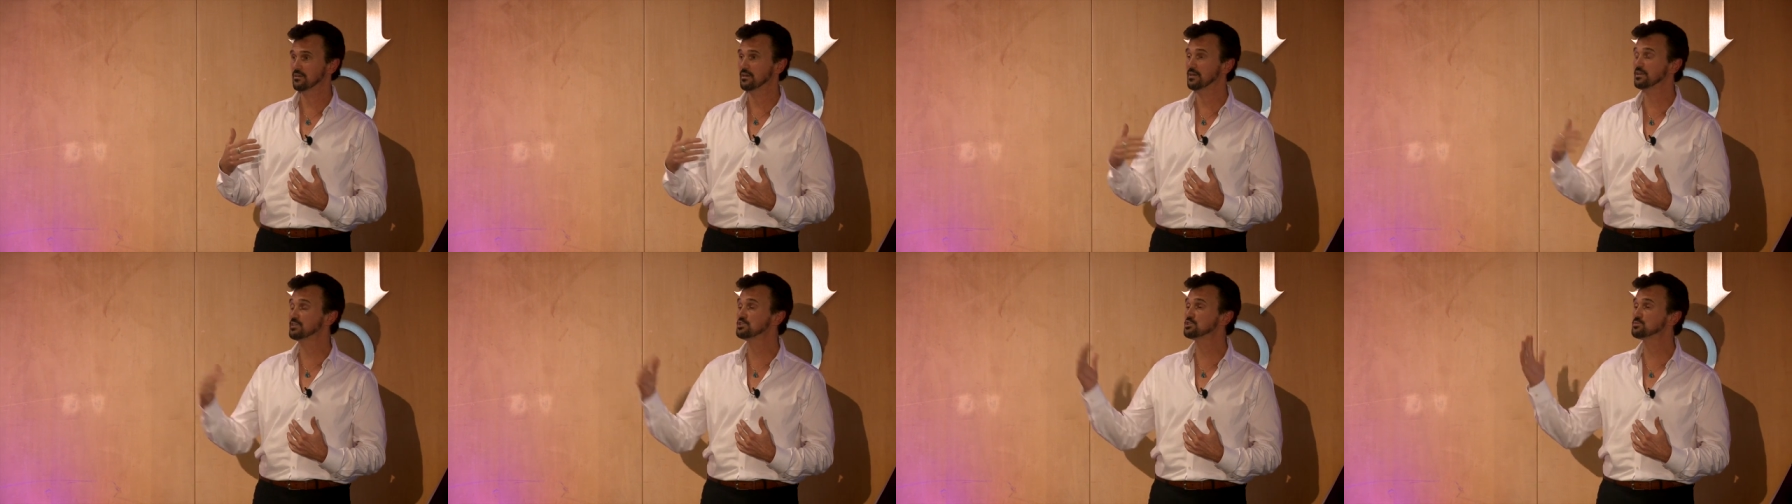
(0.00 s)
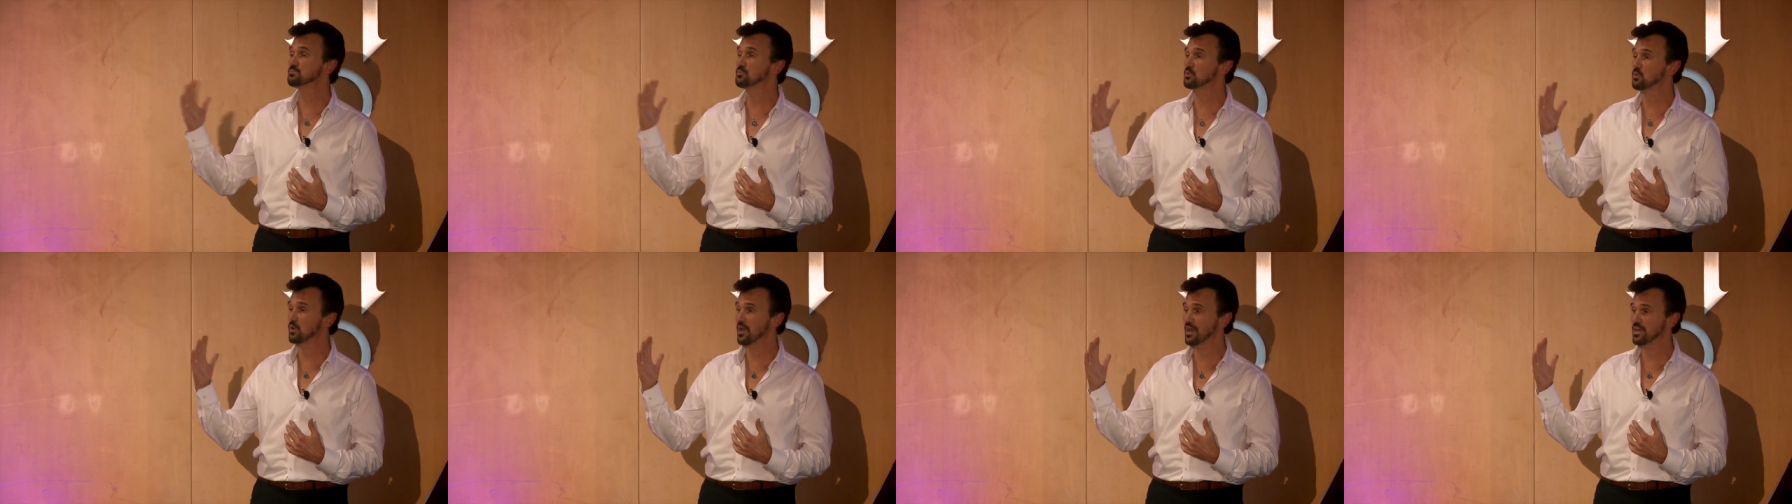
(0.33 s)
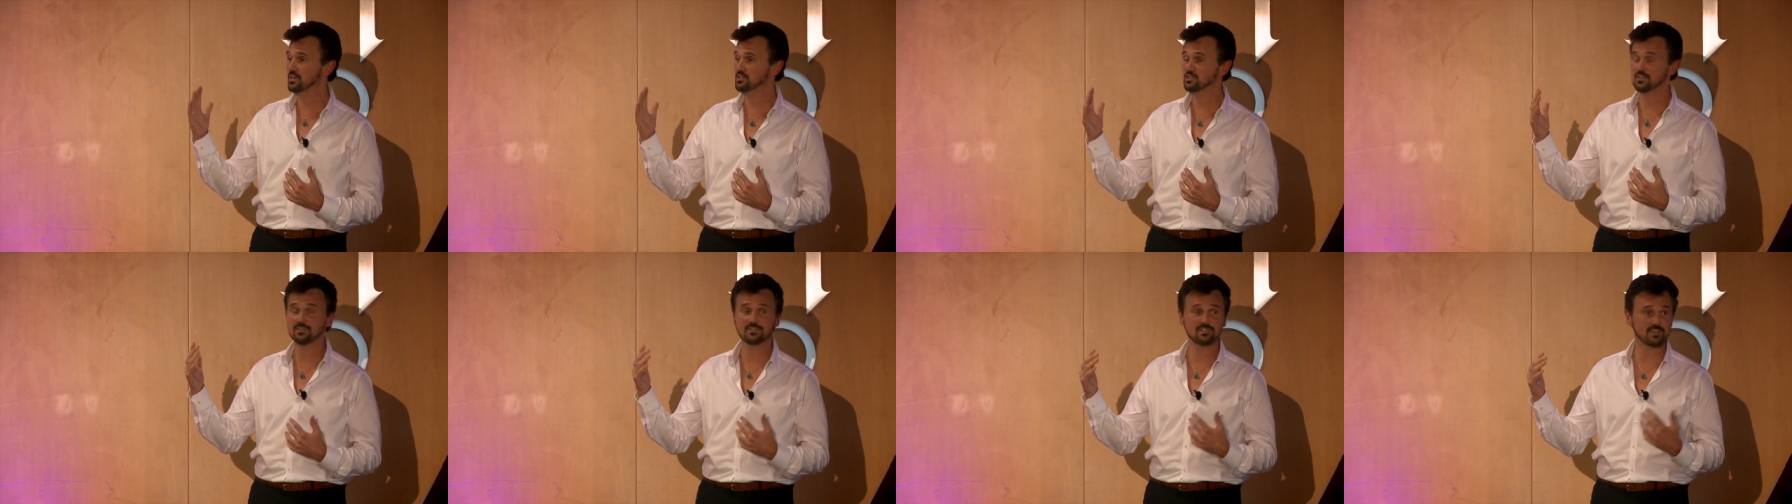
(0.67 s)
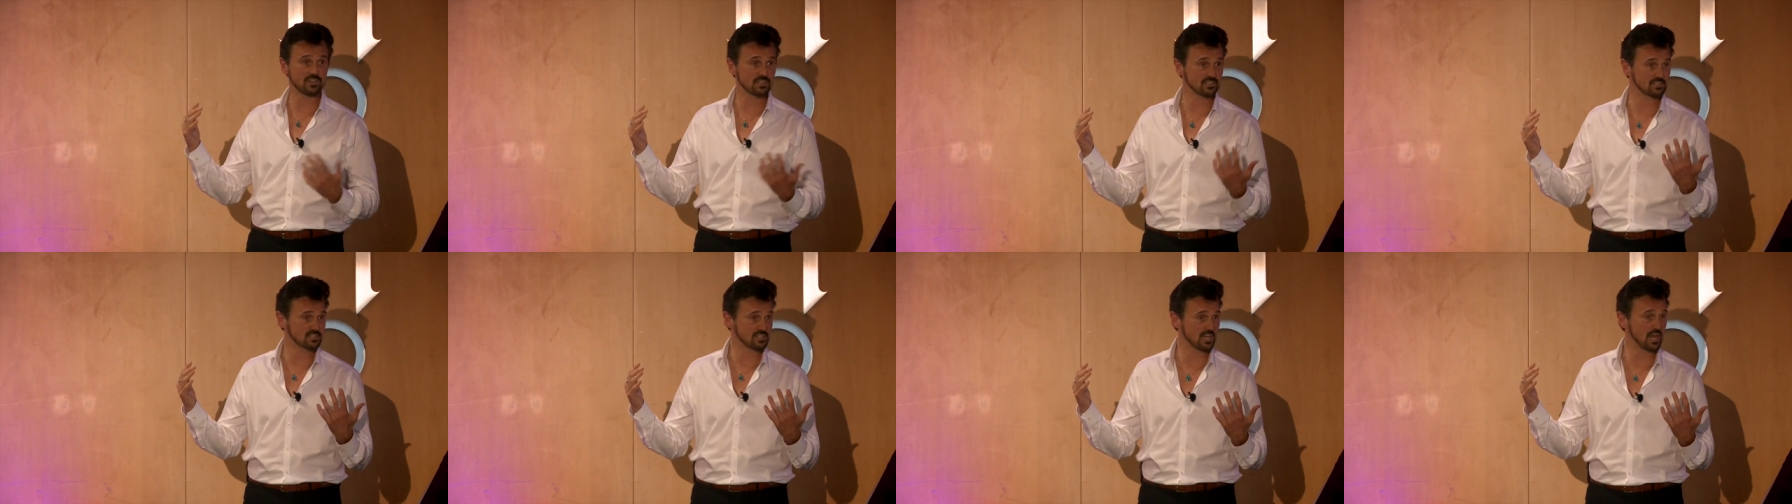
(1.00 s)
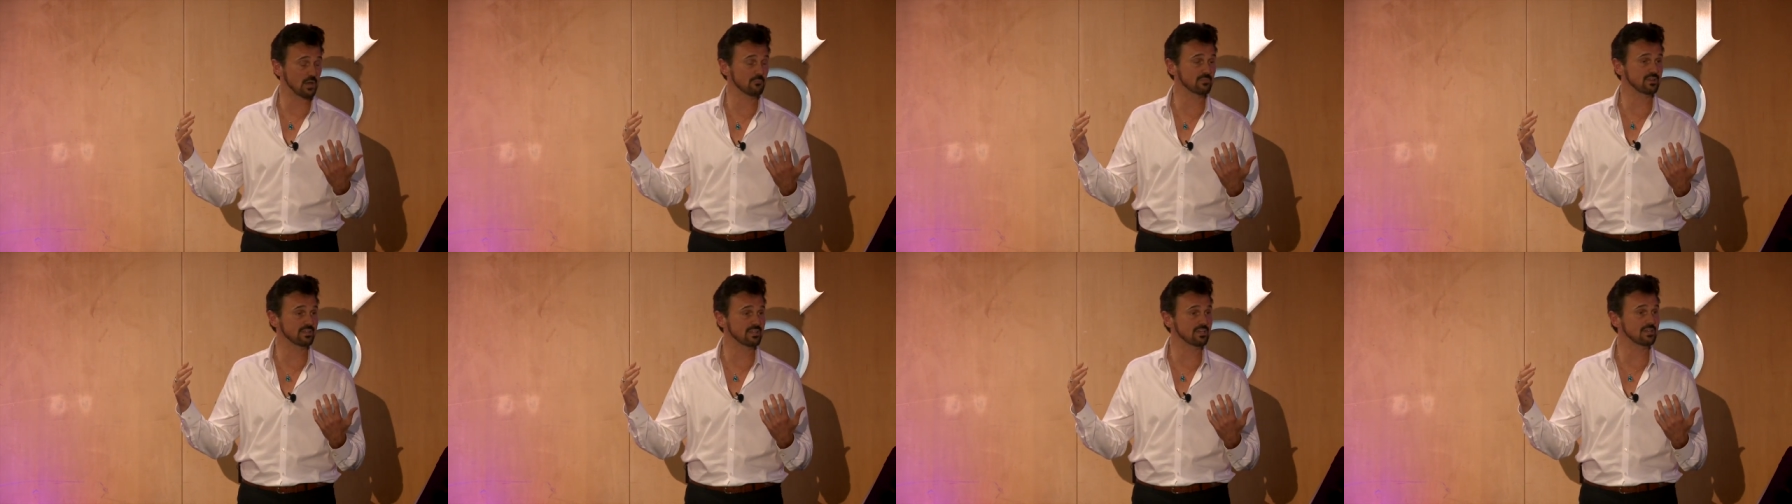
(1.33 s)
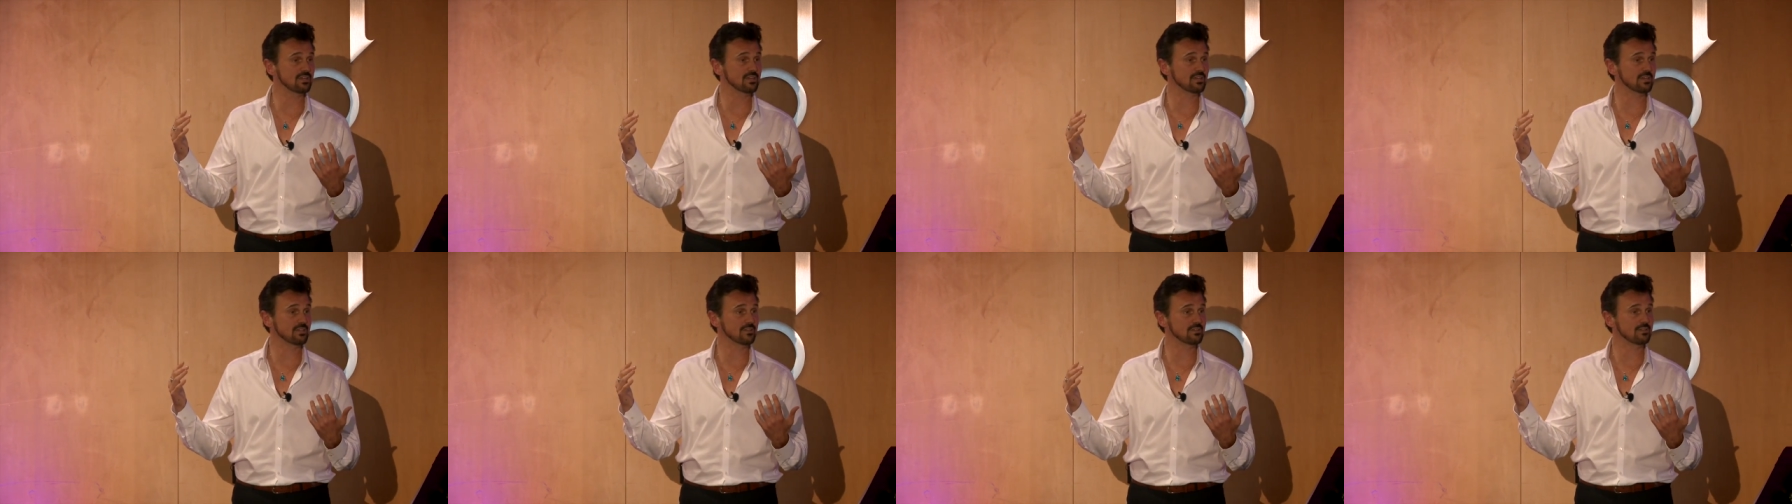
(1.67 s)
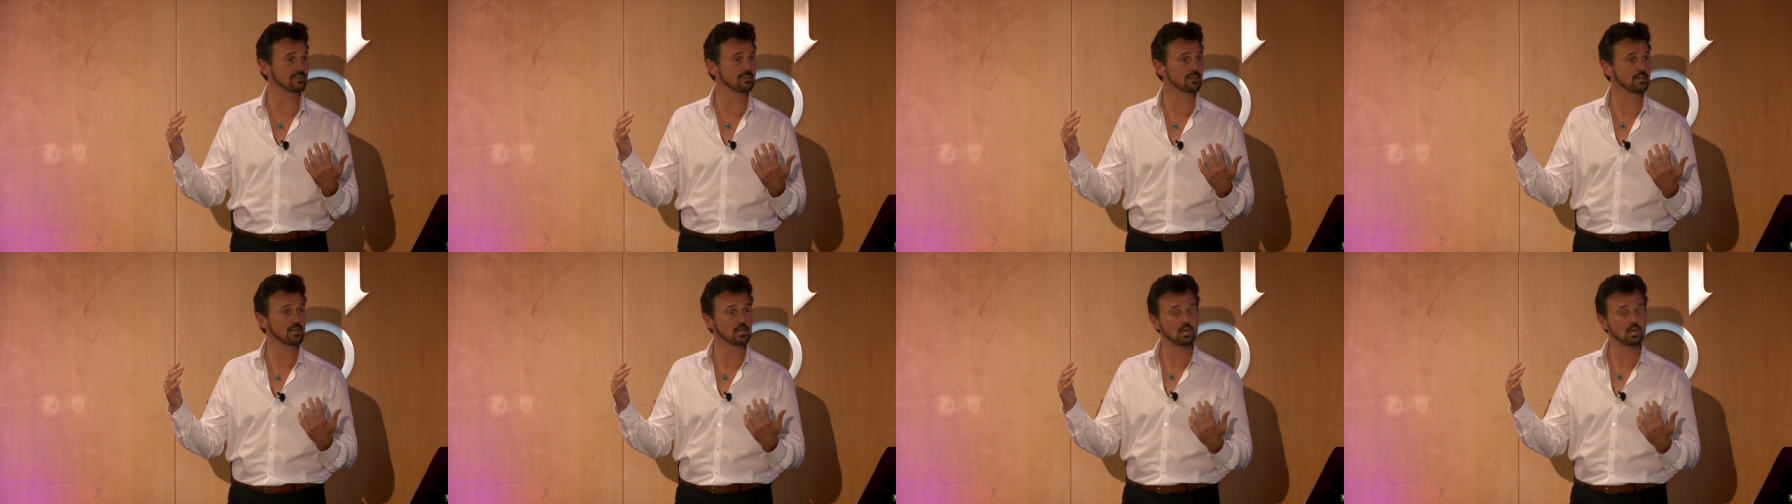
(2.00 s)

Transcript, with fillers: inspiration, things coming in